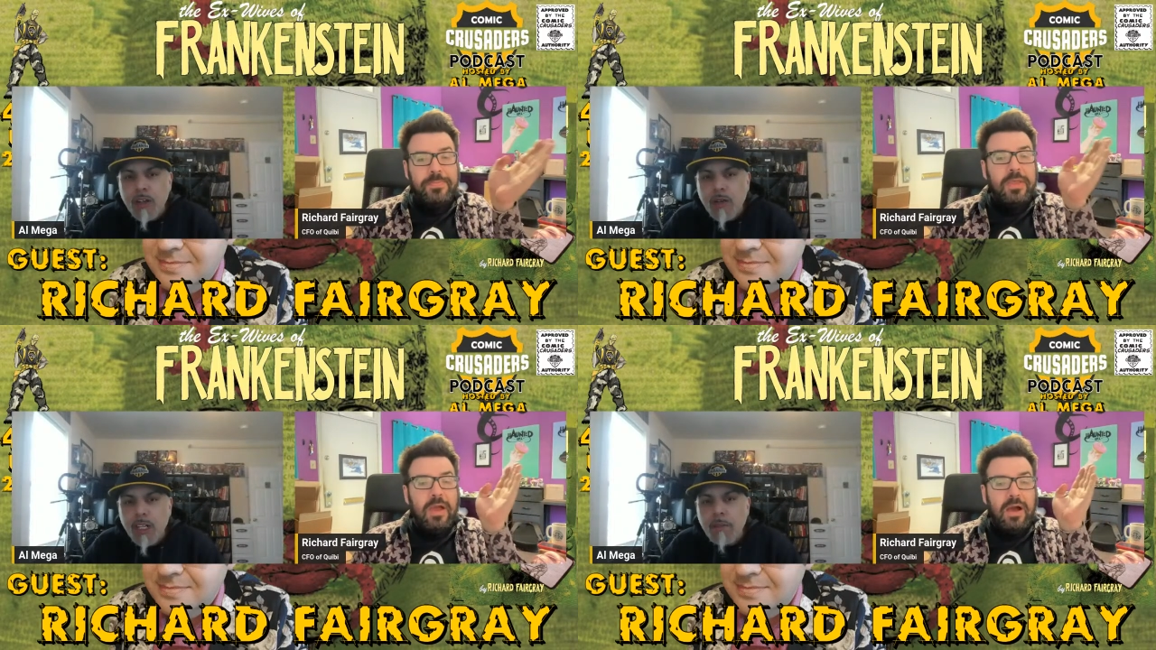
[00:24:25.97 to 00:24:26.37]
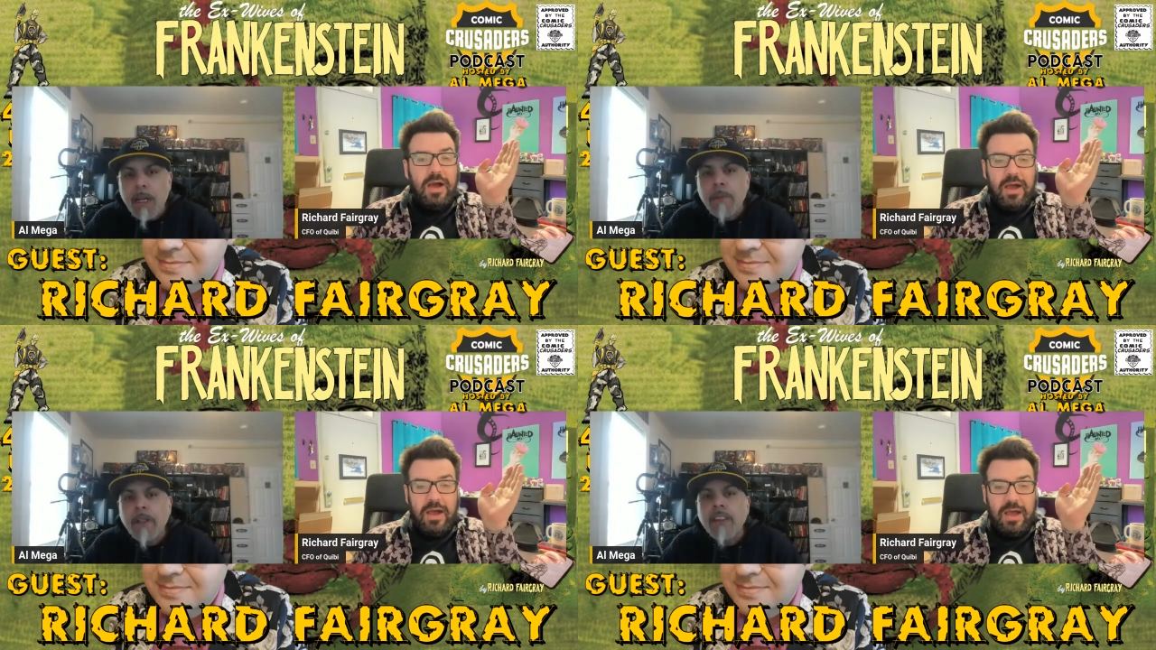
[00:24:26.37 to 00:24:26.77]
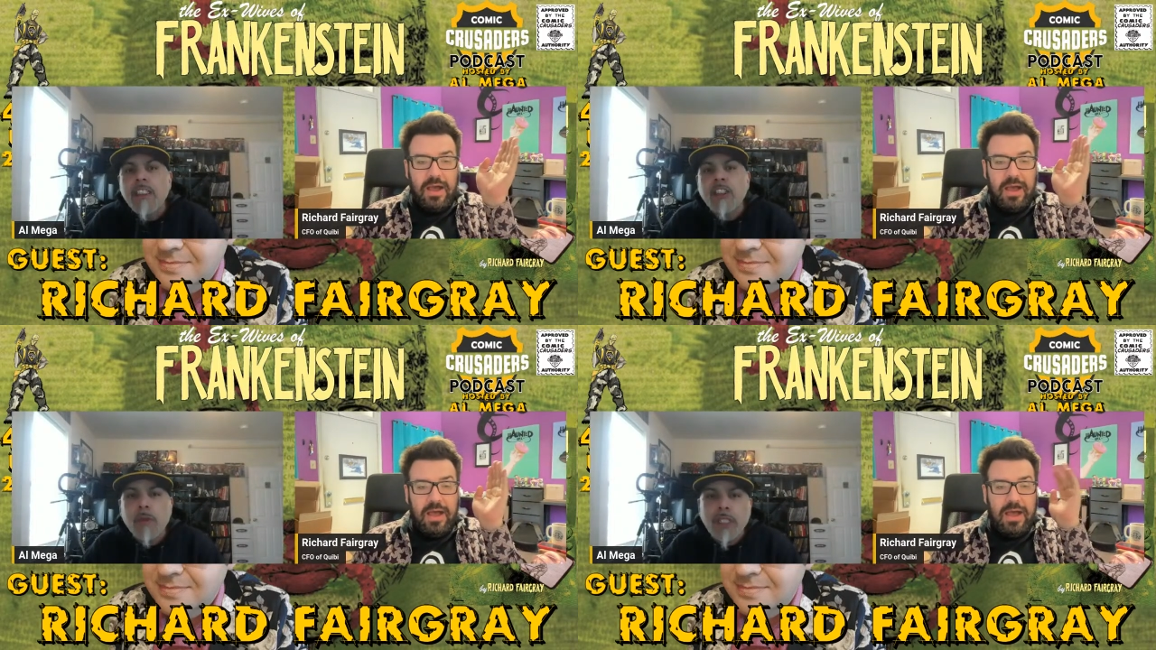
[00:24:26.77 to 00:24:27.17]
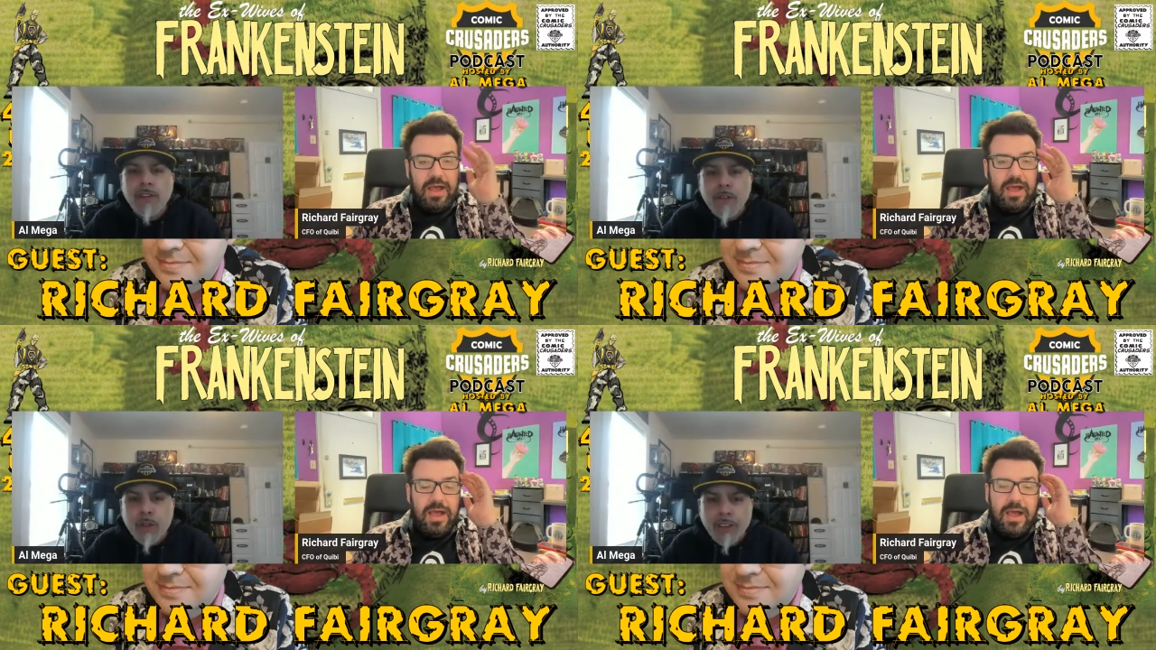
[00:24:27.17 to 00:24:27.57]
Speaker 1: Oh, word, my birthday's the
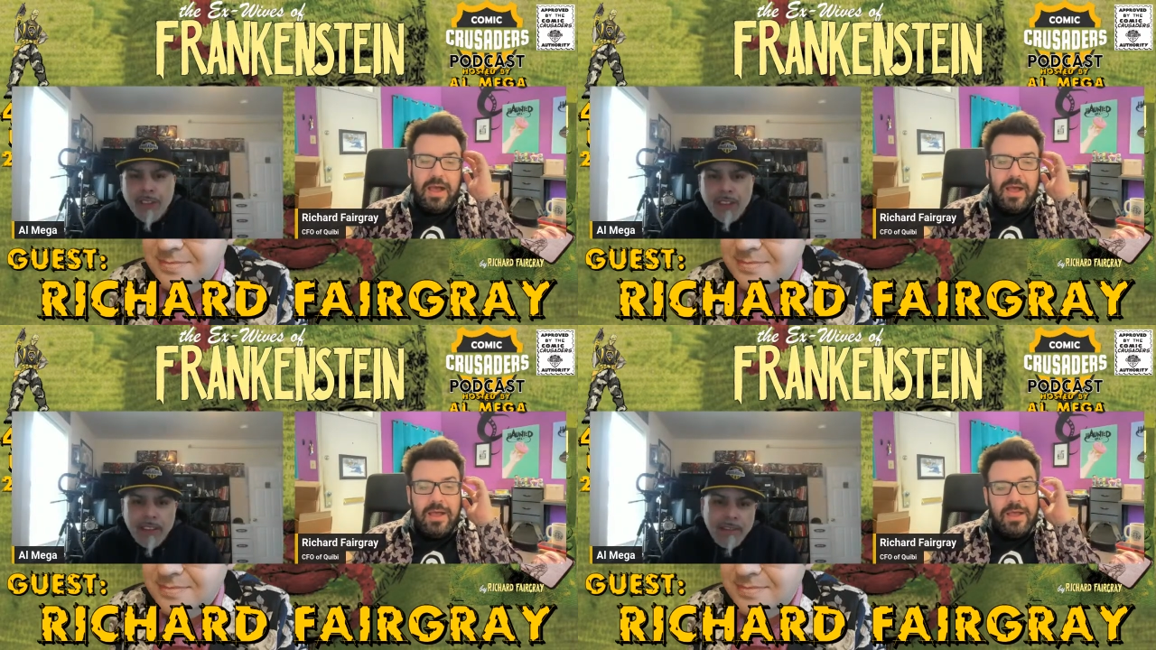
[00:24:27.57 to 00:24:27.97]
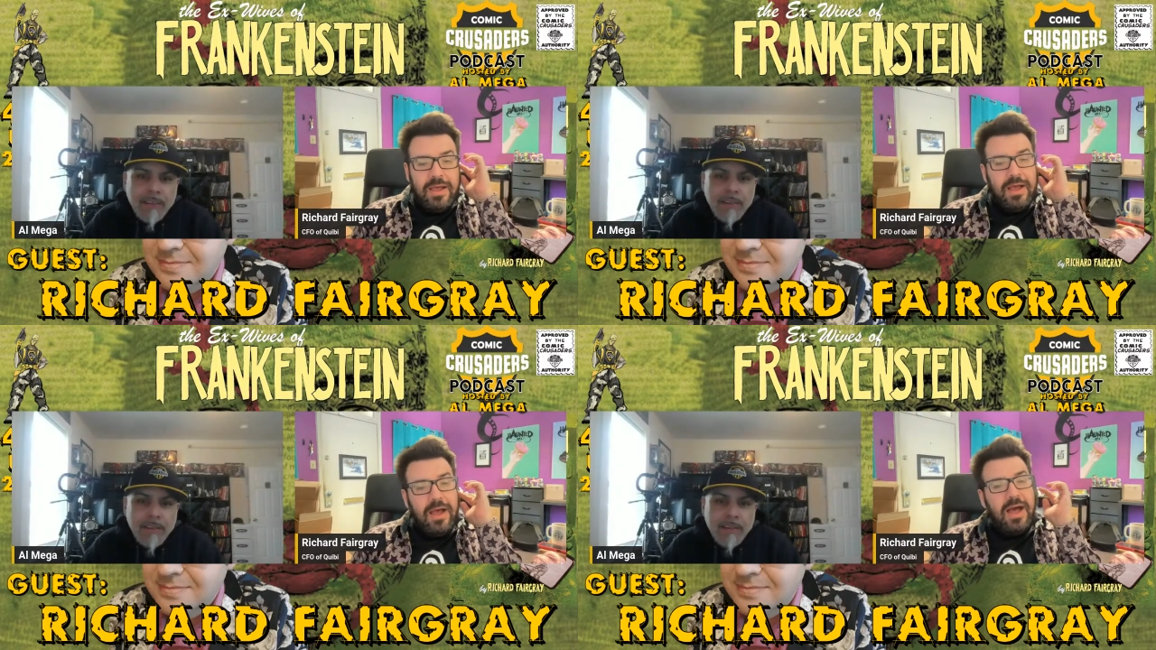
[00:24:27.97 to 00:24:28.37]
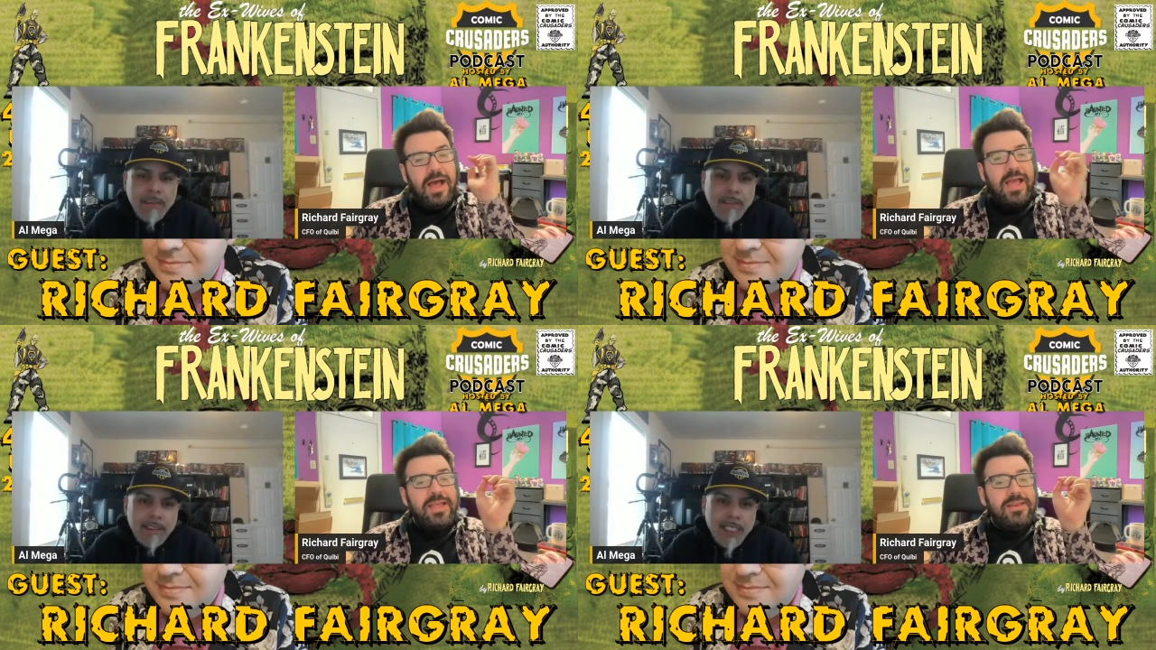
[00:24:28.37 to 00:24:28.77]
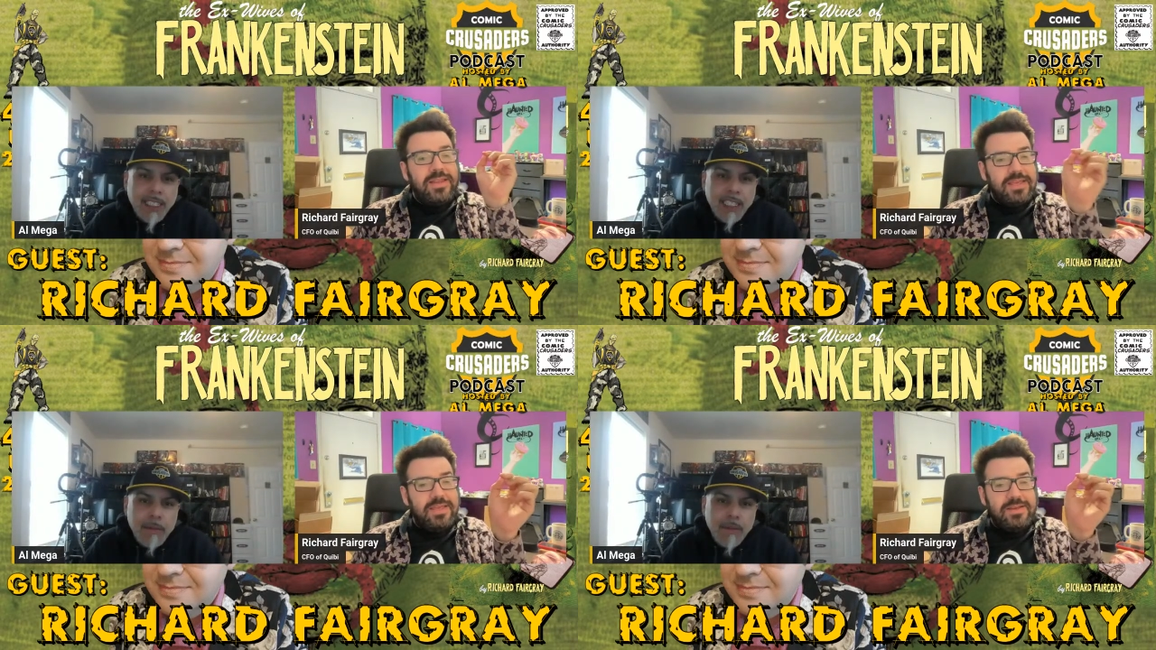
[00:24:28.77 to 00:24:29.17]
24th. I
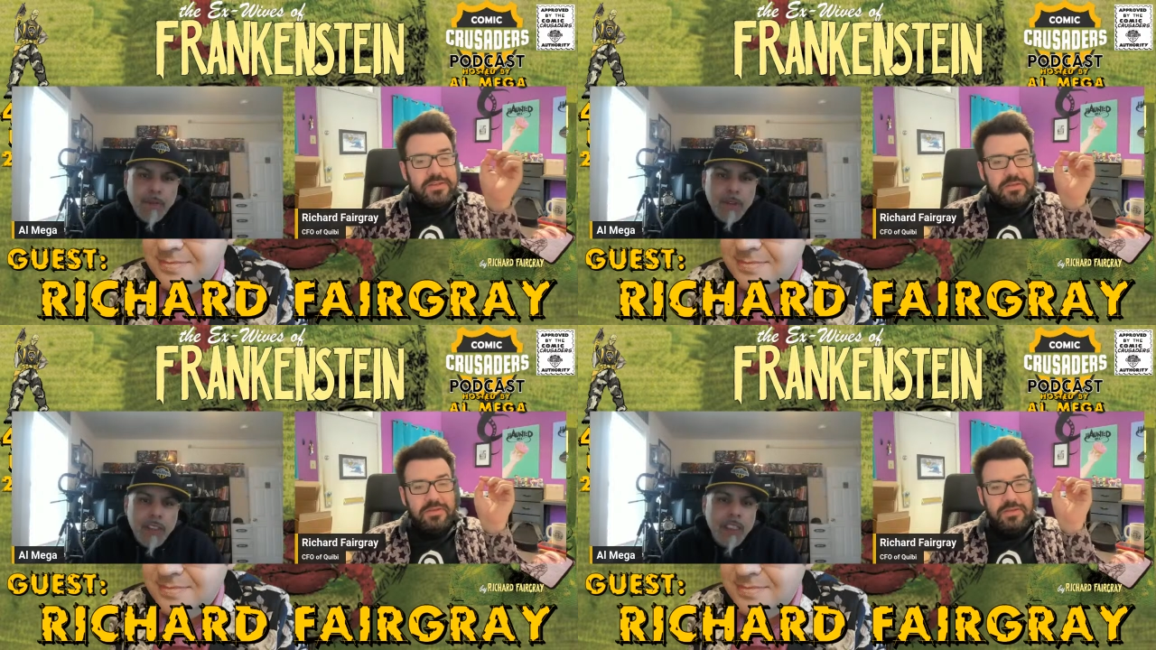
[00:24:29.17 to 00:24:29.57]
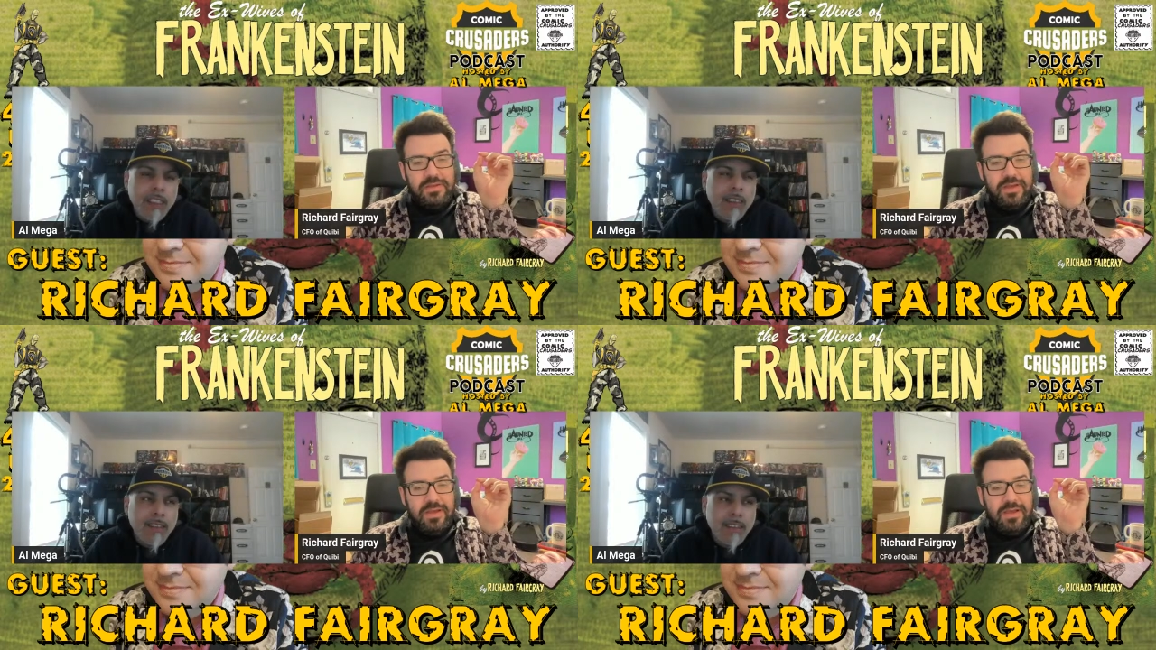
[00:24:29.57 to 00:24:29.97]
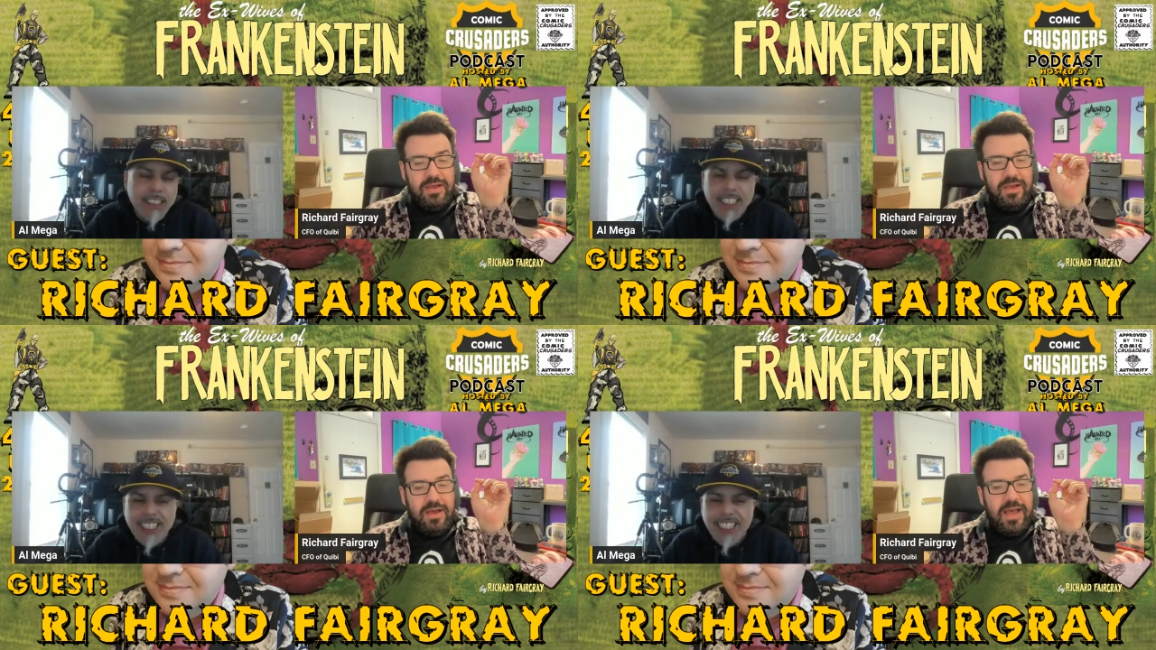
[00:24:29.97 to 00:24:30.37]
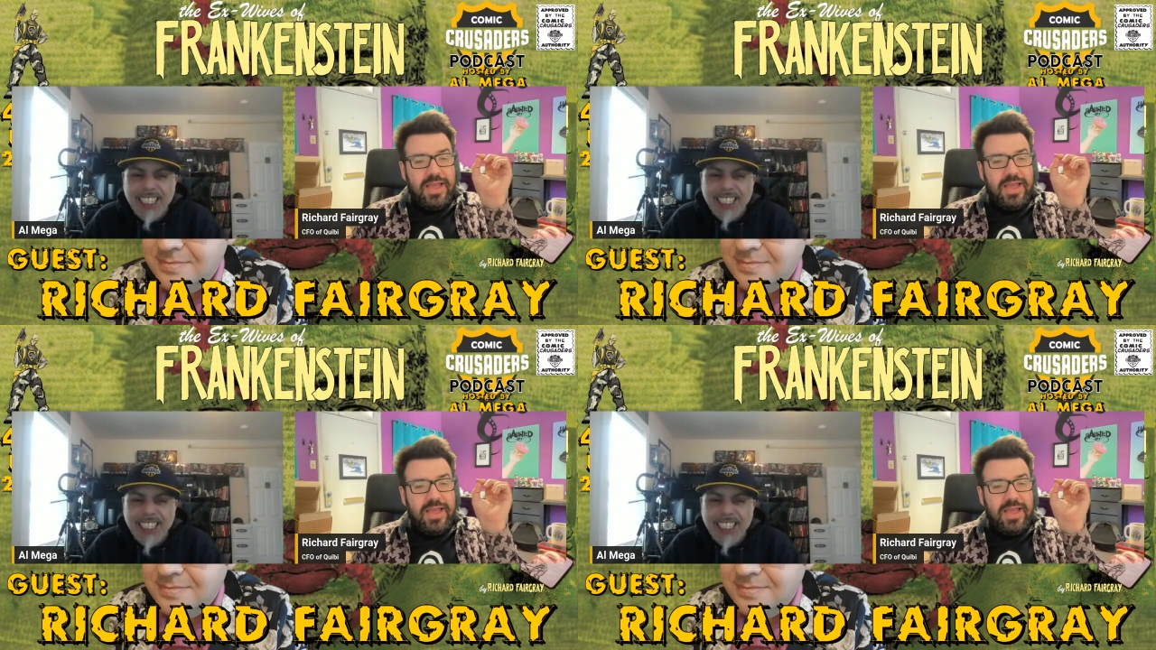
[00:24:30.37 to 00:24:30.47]
need 49. I